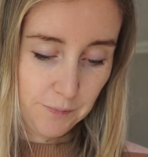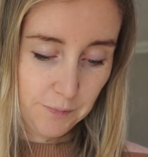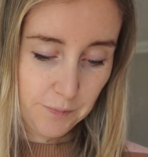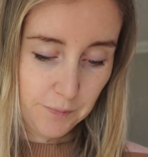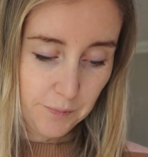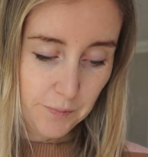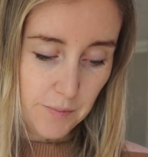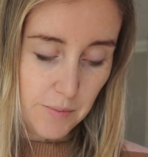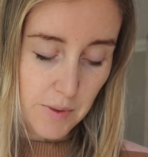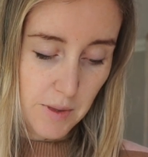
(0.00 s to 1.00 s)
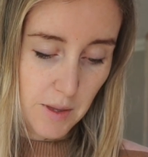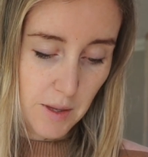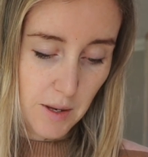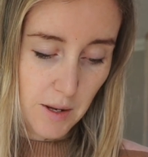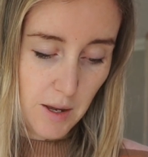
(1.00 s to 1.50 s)

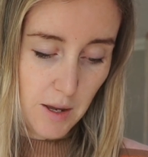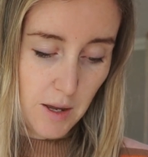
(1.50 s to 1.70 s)
(silence)